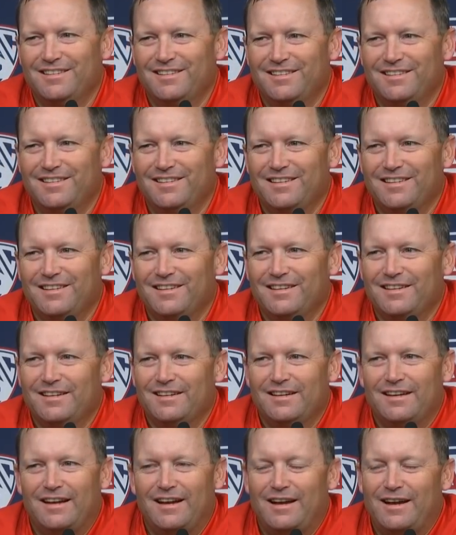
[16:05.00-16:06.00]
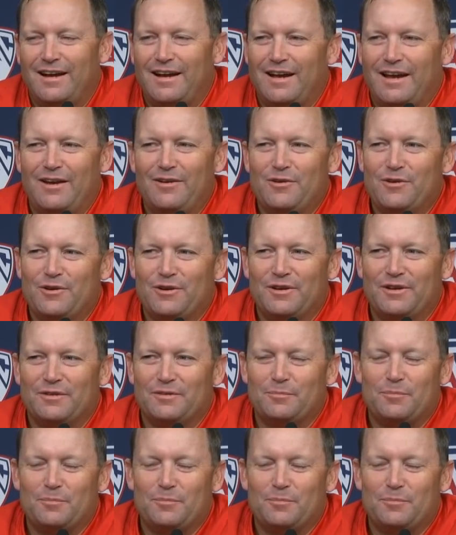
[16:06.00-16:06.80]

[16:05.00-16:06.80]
in the first base mix? I don't know.